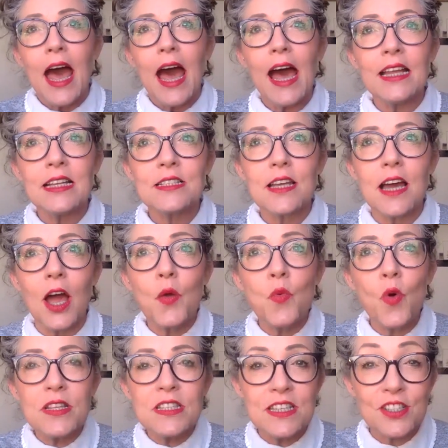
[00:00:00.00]
And I
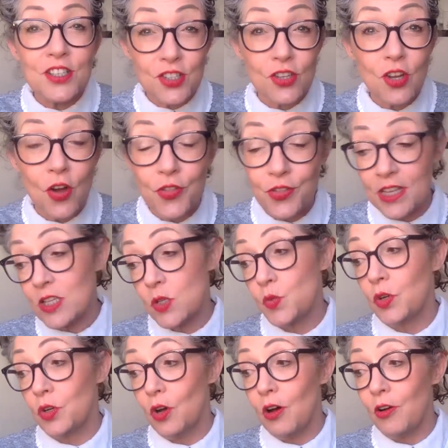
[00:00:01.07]
wanted to start this
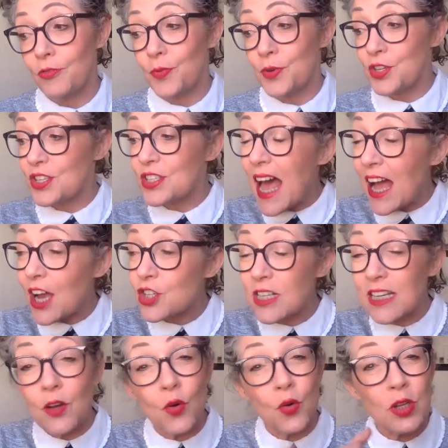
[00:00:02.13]
one off, which is
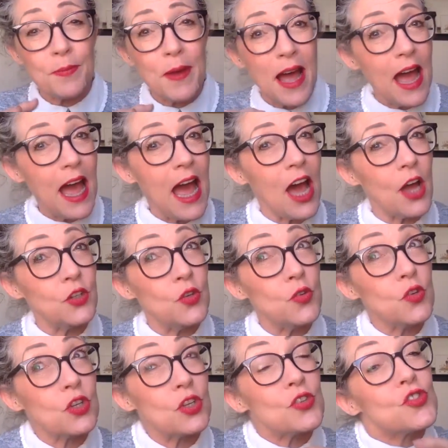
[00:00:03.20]
actually all about how you
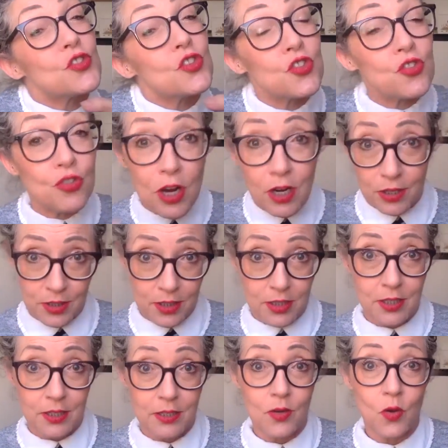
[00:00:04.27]

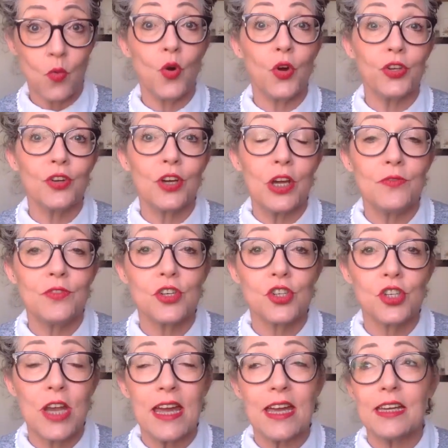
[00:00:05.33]
construct what you're going to
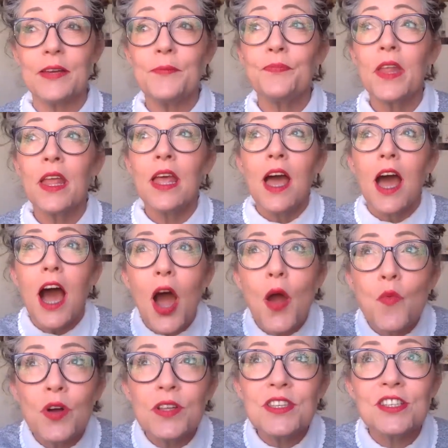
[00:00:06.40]
share. I
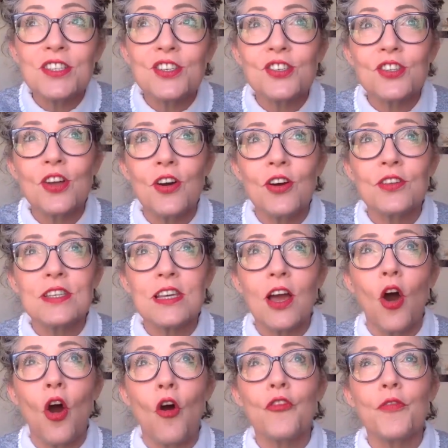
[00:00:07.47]
wanted to start it
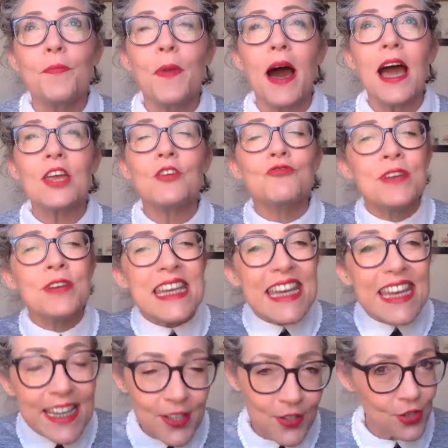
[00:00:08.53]
off by
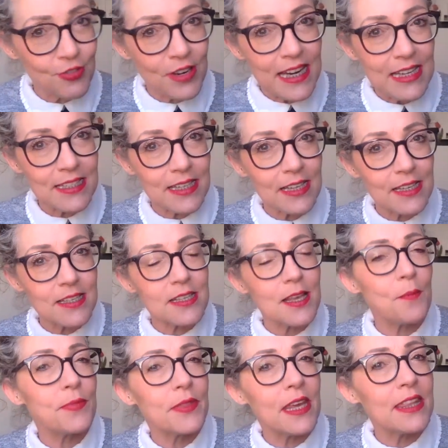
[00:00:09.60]
reiterating
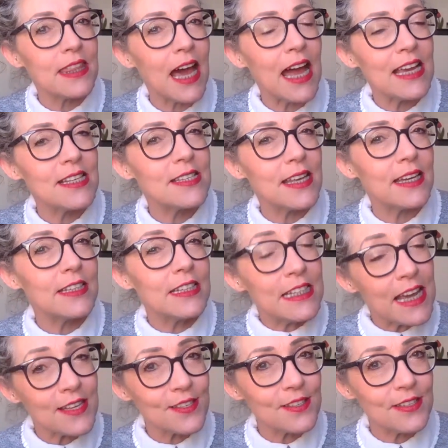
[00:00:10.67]
something that I said
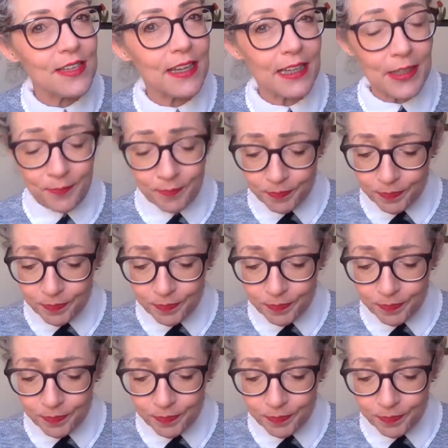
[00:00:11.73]
yesterday.